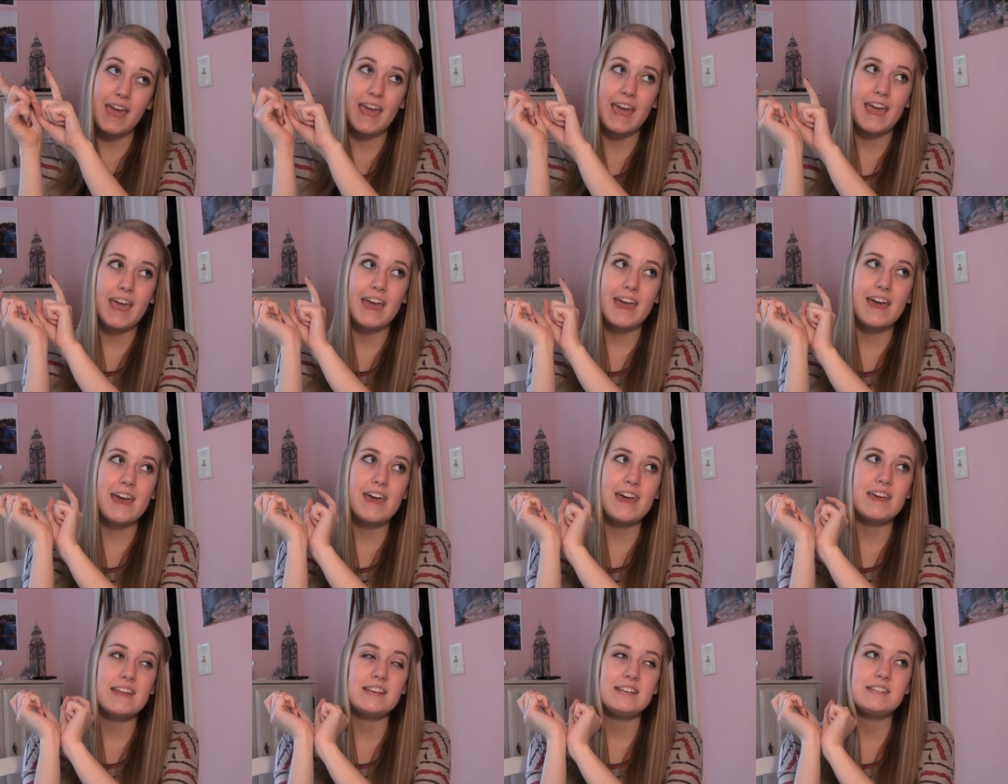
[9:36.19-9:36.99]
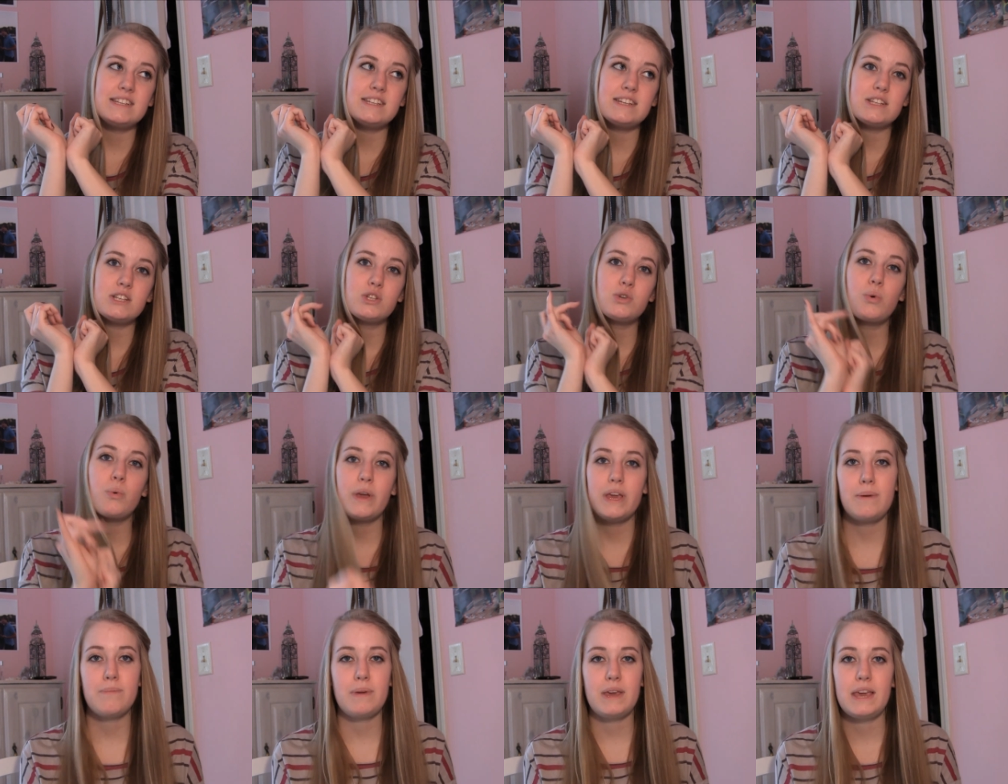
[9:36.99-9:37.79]
and
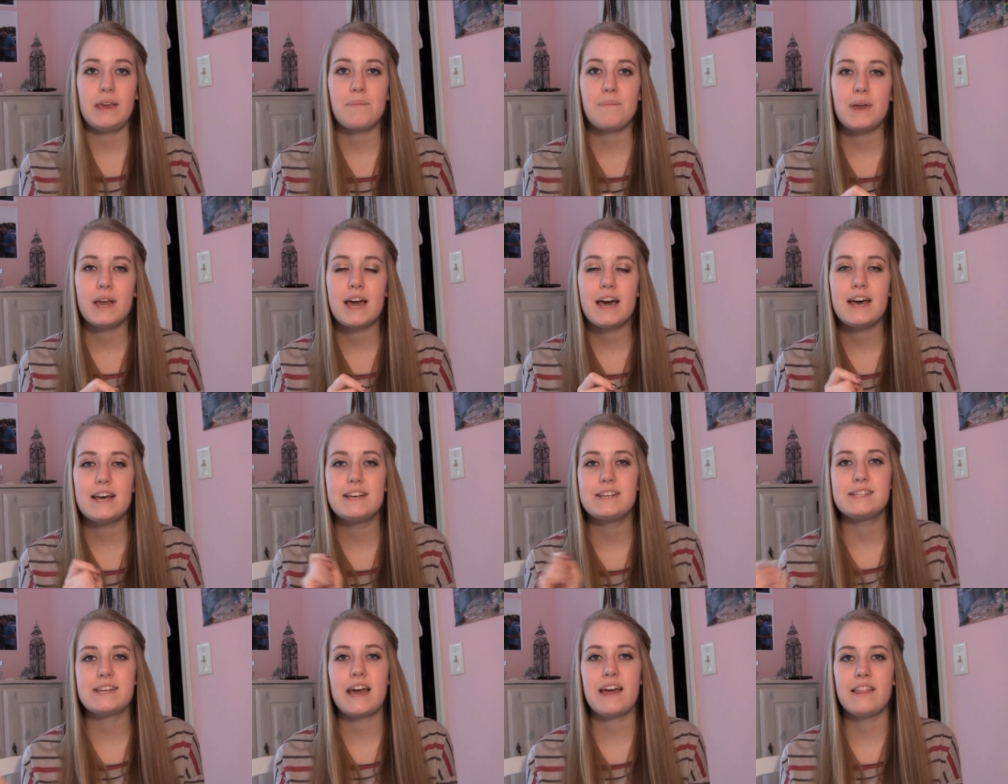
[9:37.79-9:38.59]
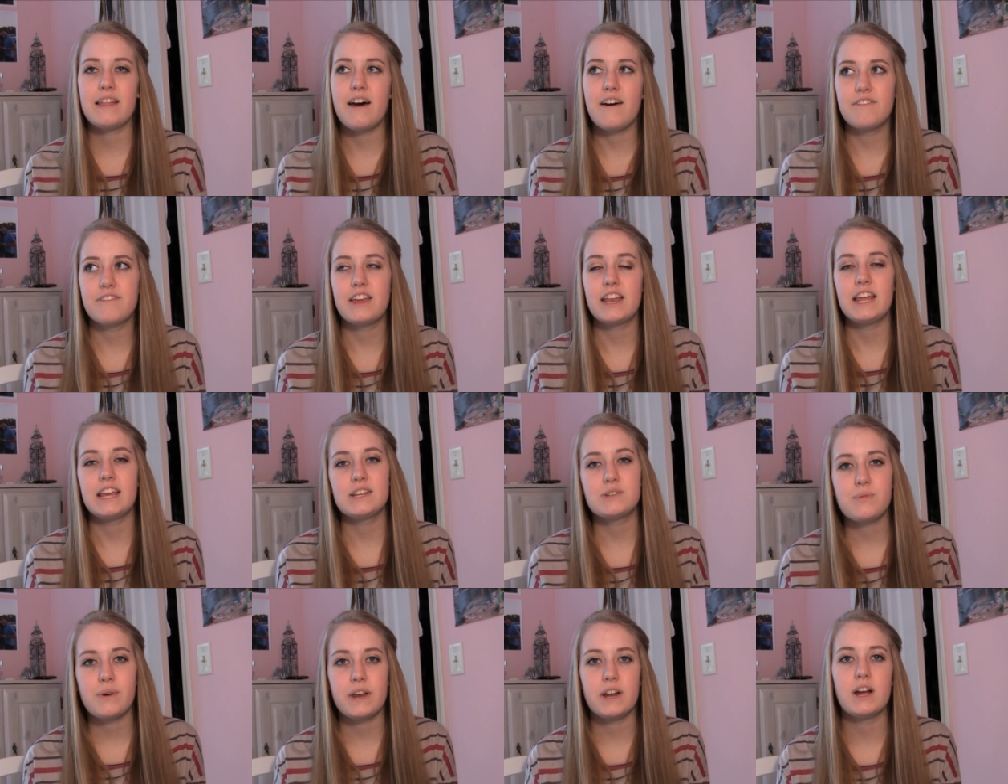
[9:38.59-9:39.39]
tweet me, because I love getting
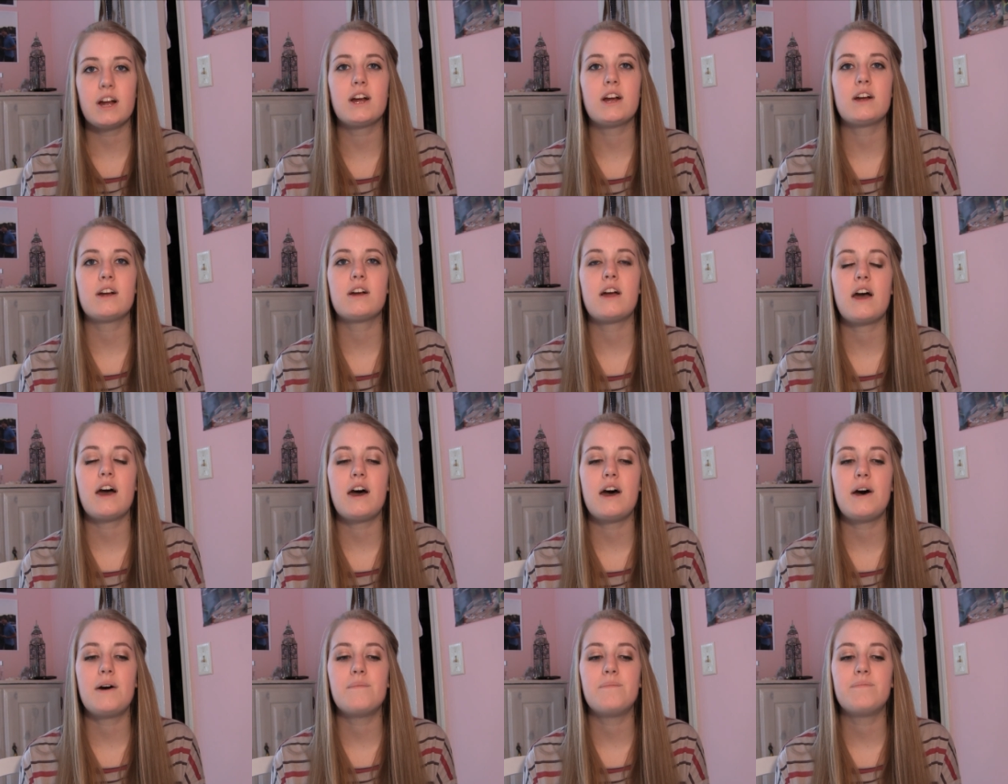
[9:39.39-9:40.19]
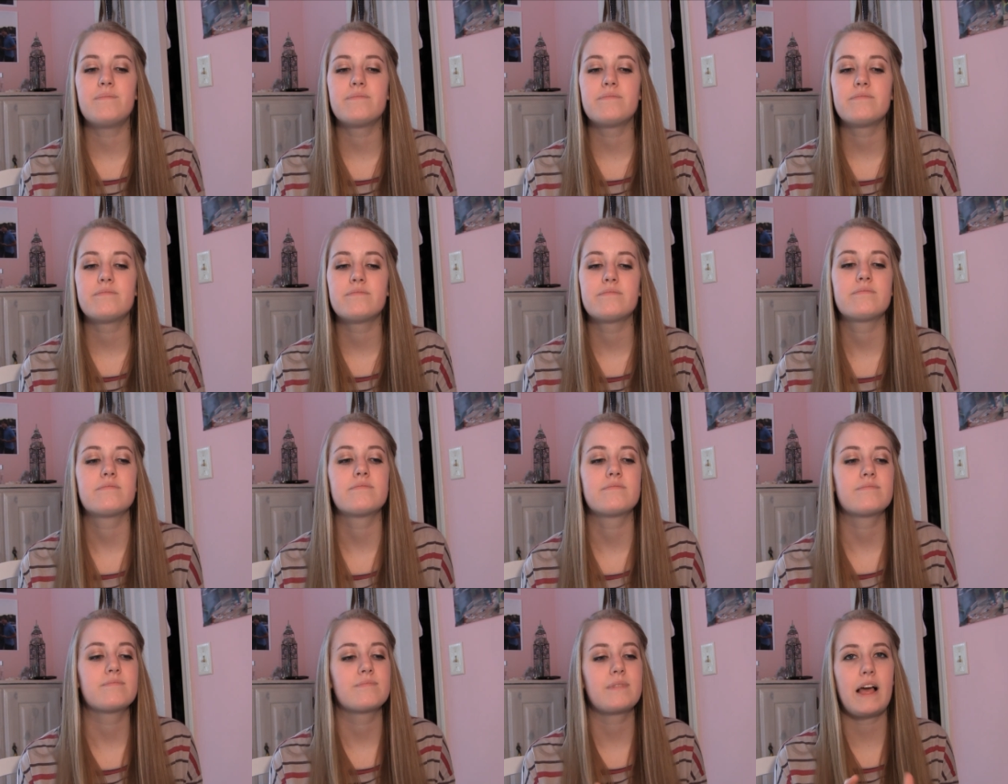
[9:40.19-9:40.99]
Twitter, I
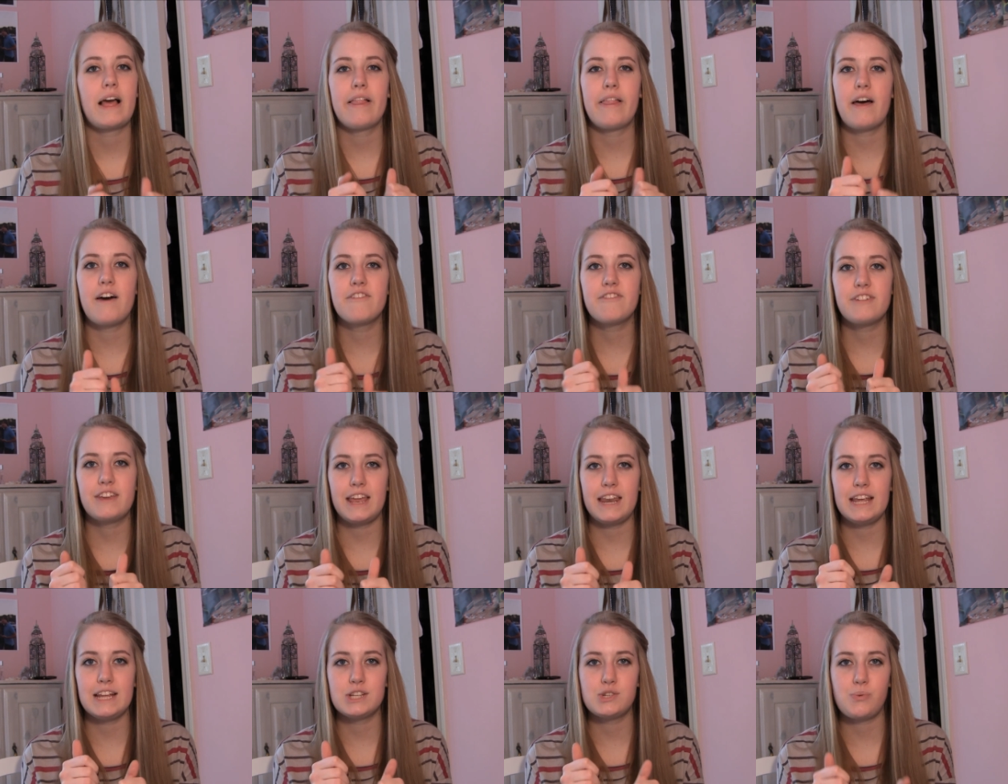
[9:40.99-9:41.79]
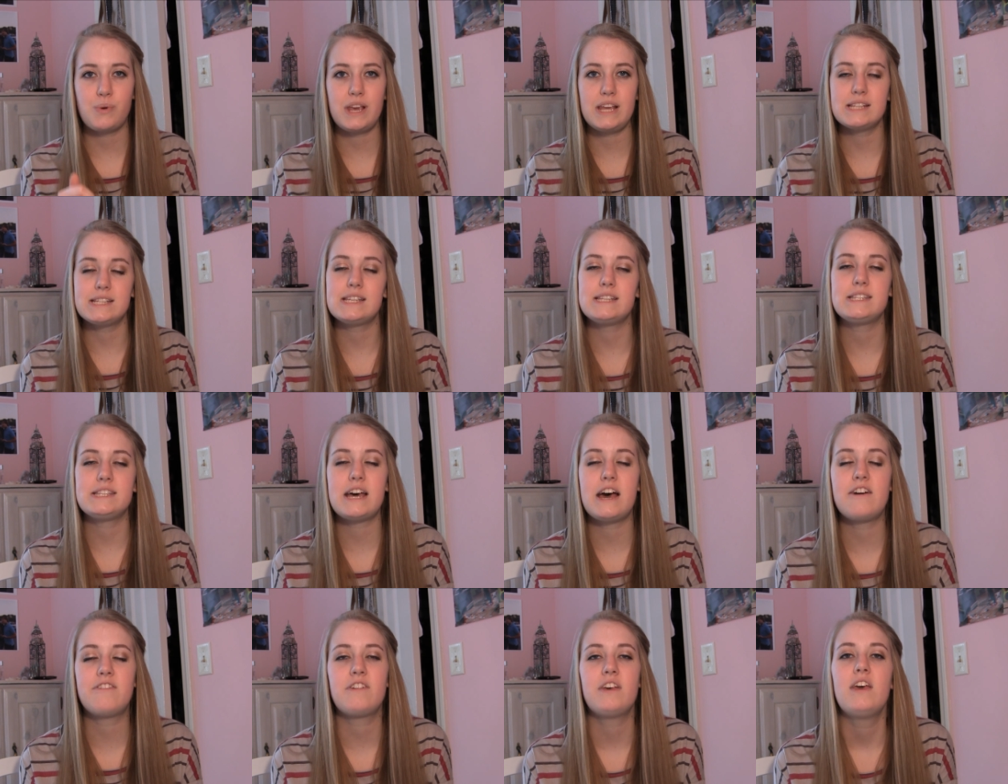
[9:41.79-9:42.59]
love getting tweets and
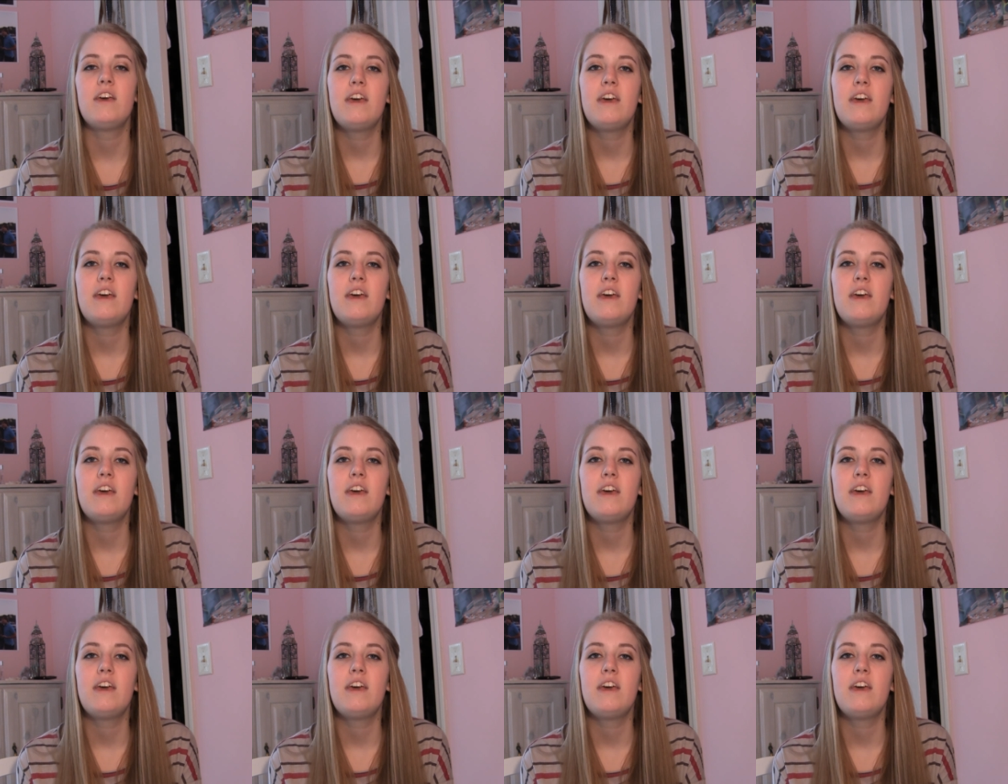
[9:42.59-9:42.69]
stuff,